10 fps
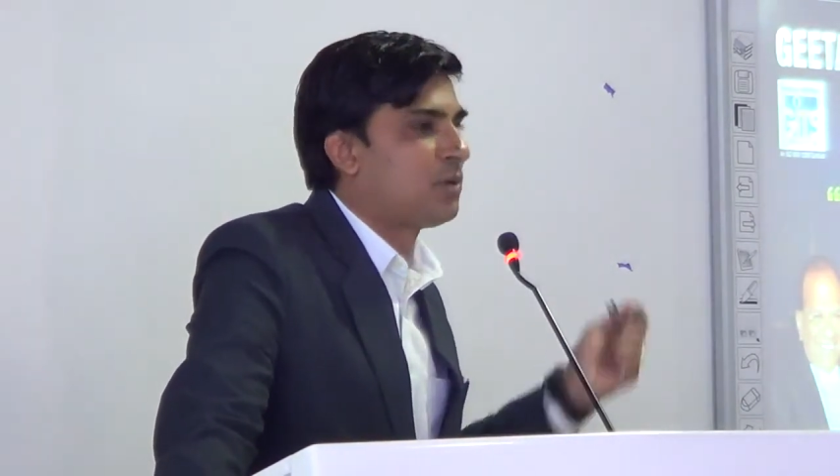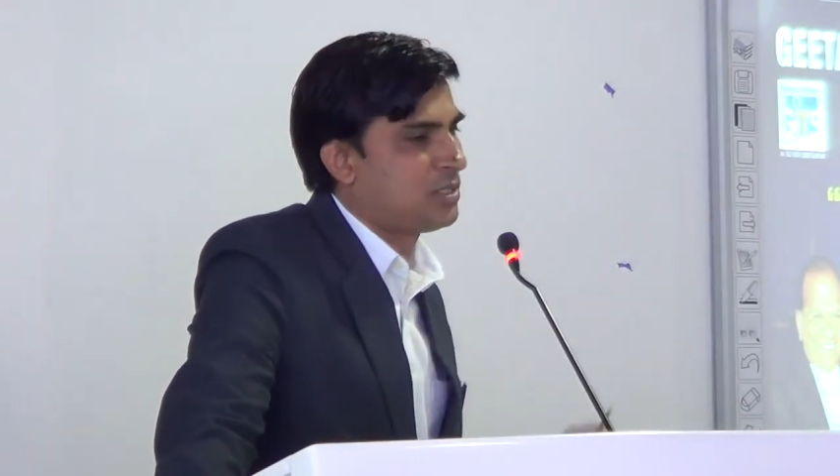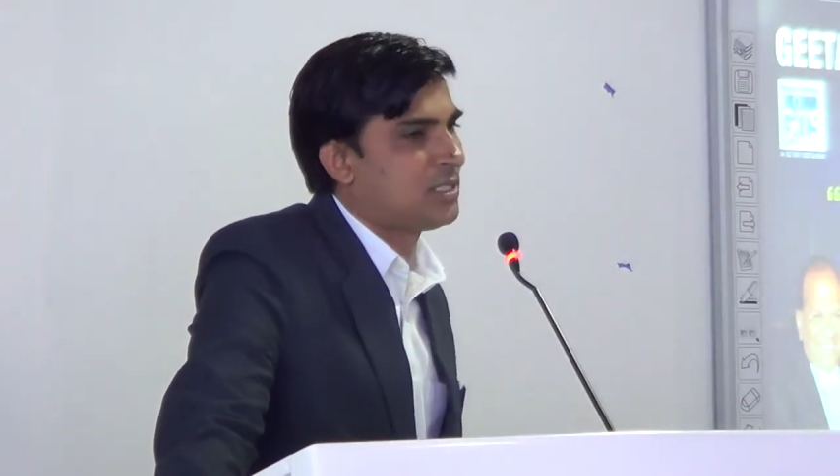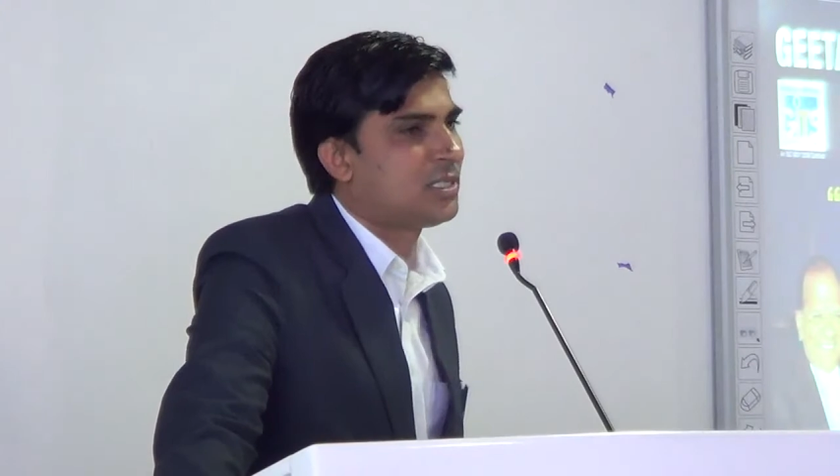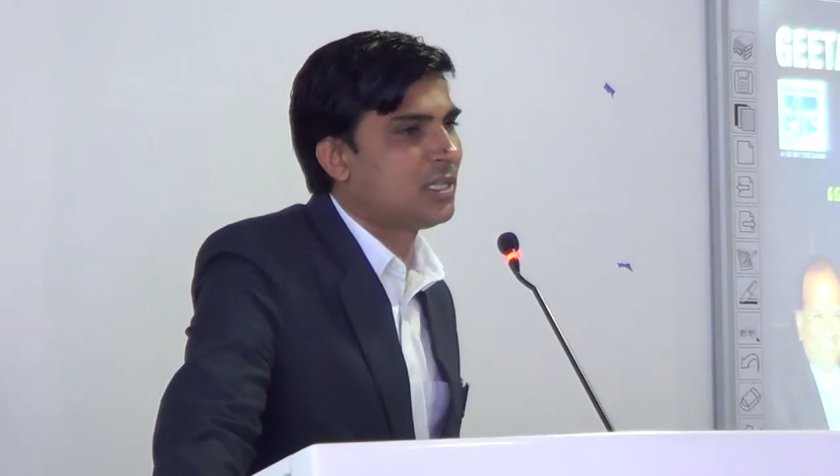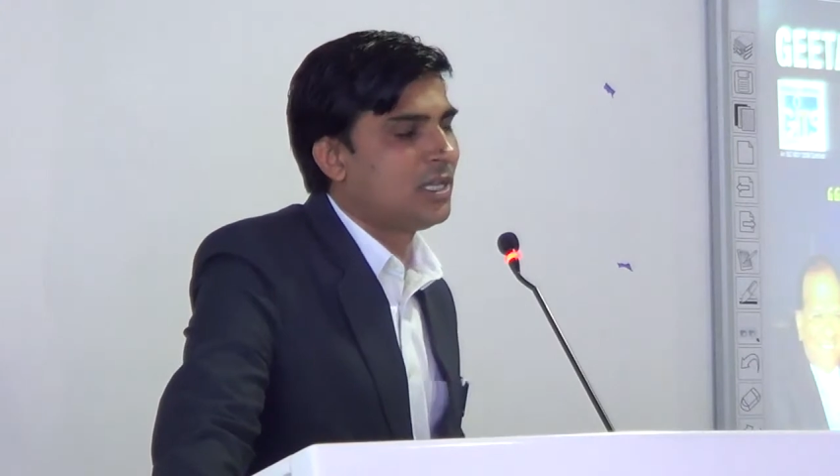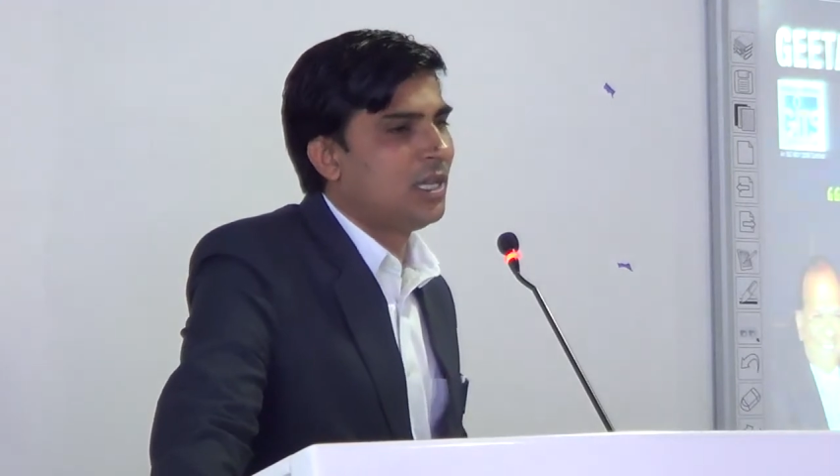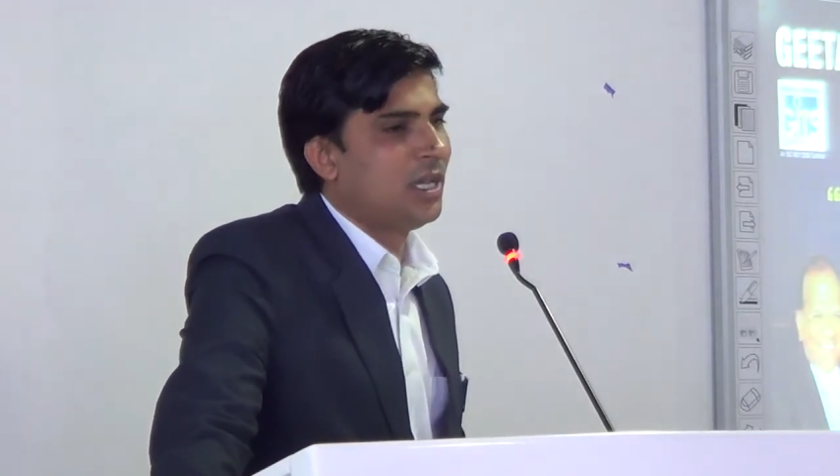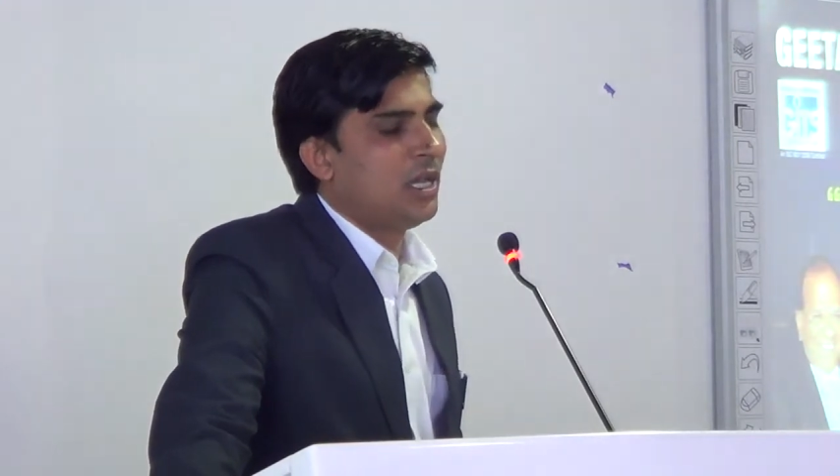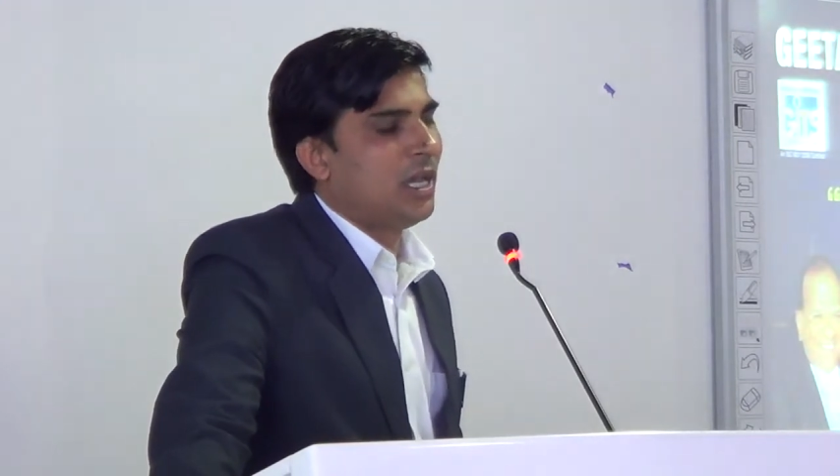process.
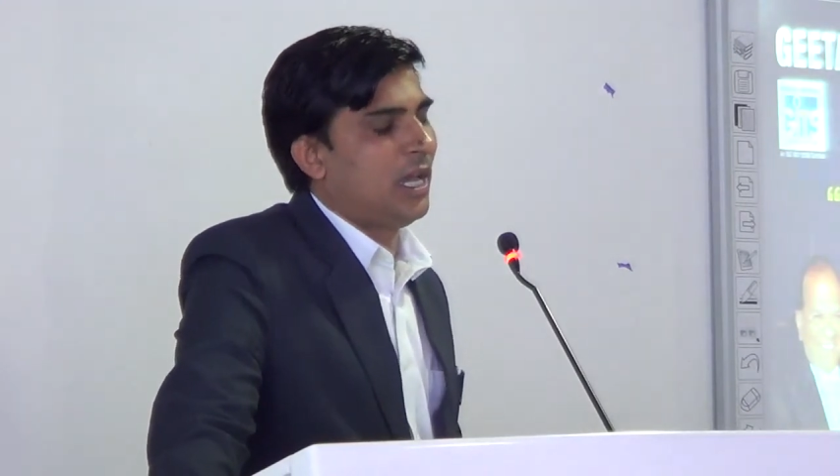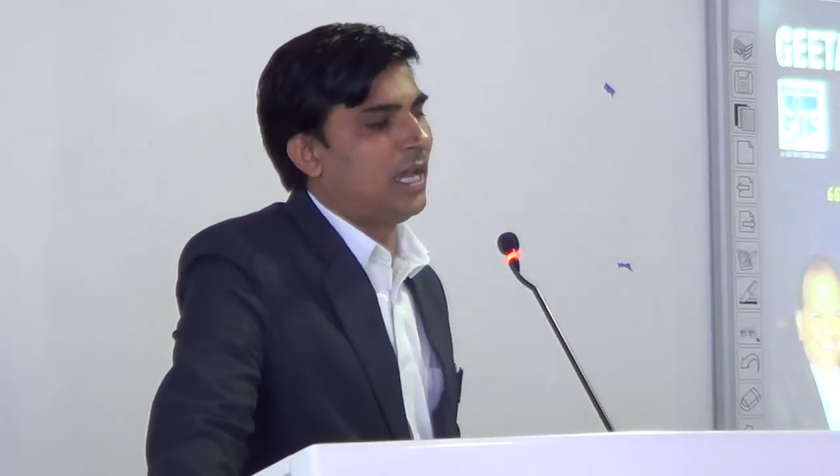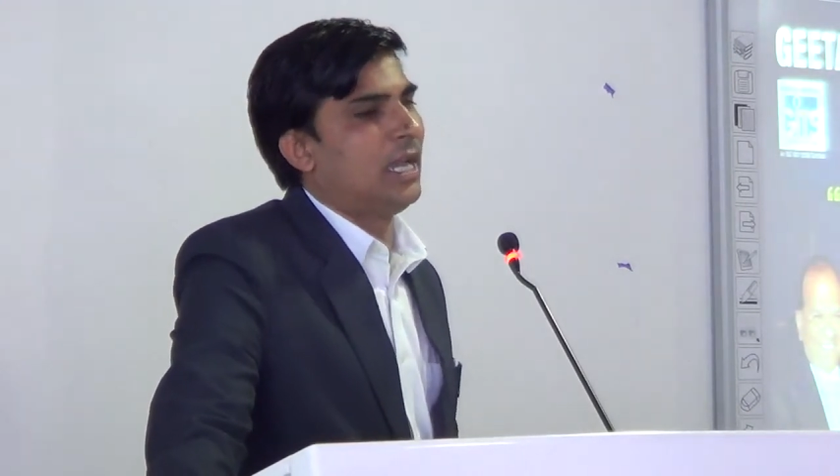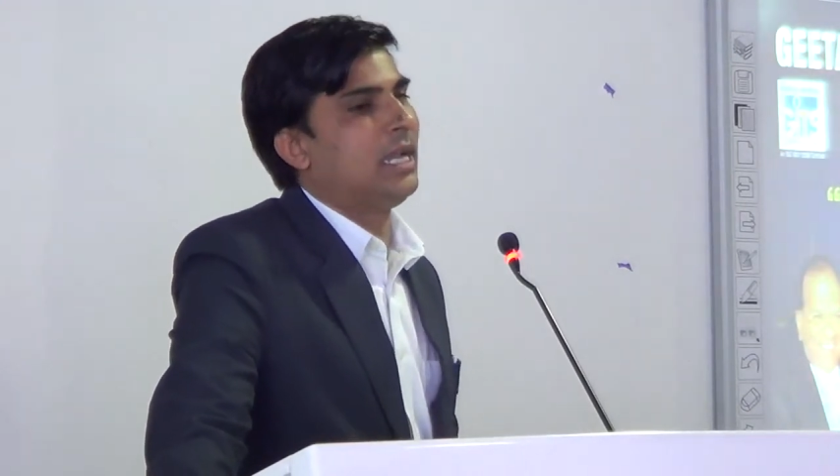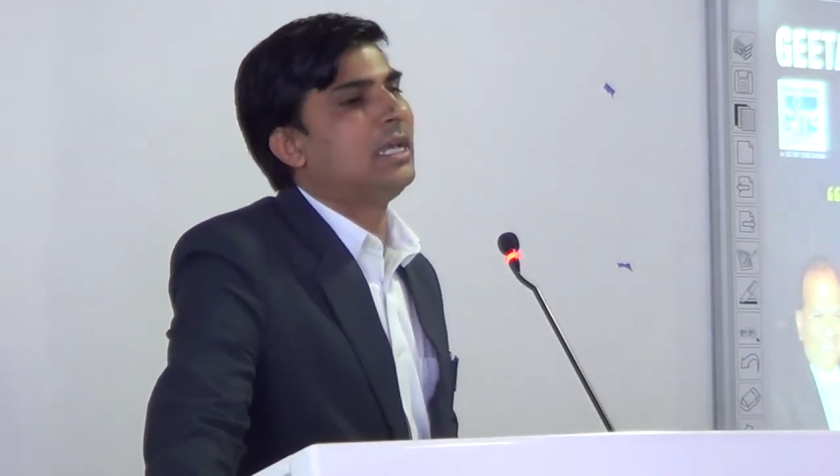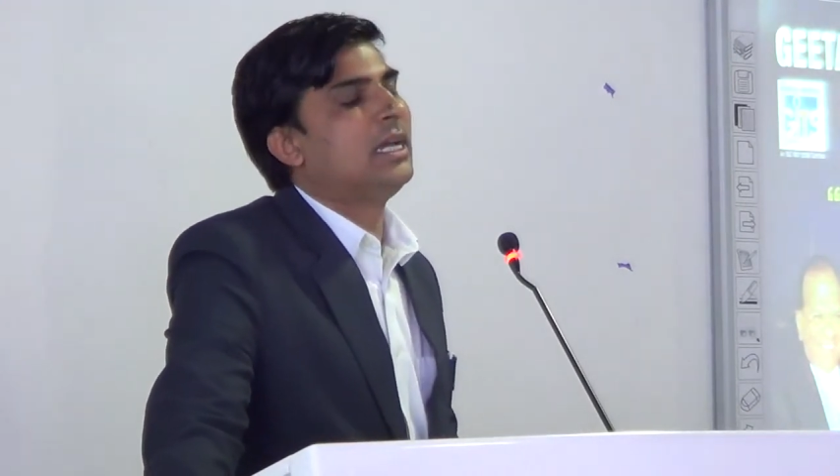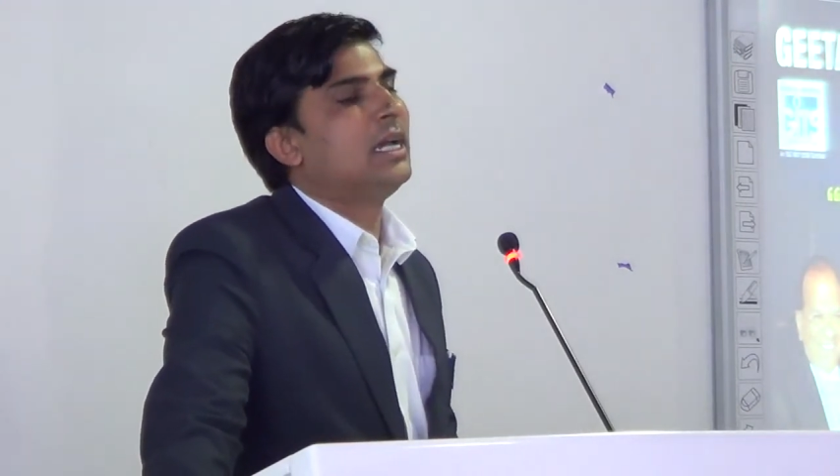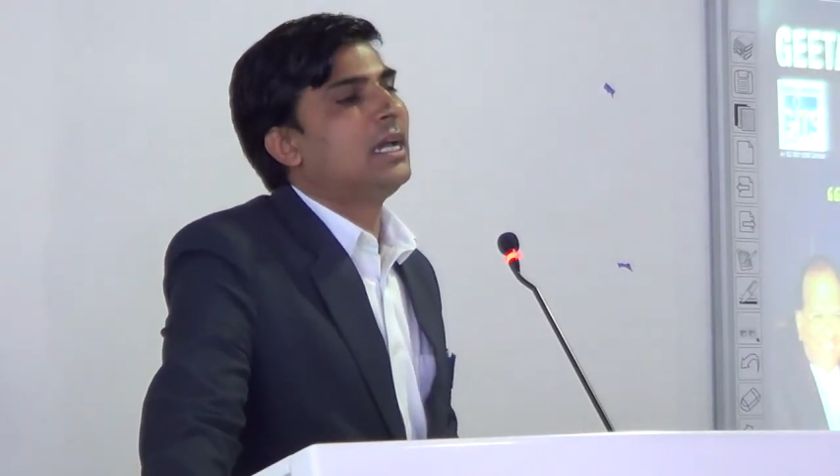And